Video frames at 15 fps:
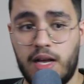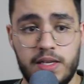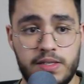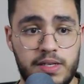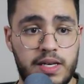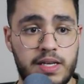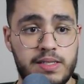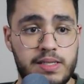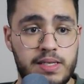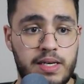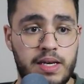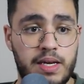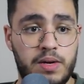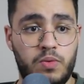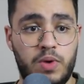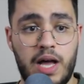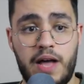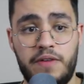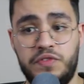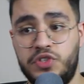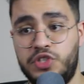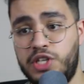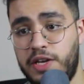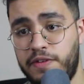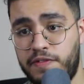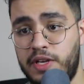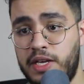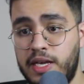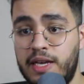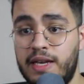As you can see here, we have
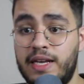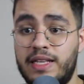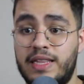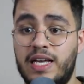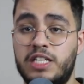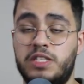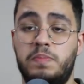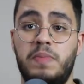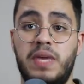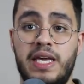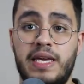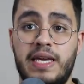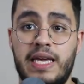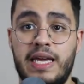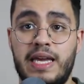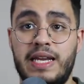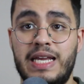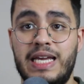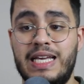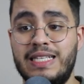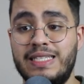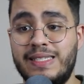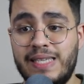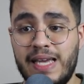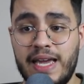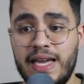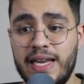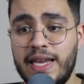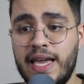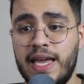Jeffy that's making
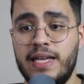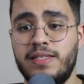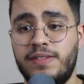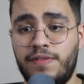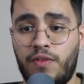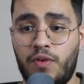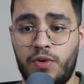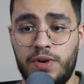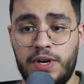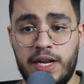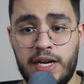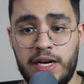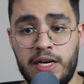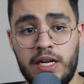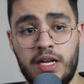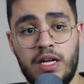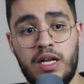insane gains for their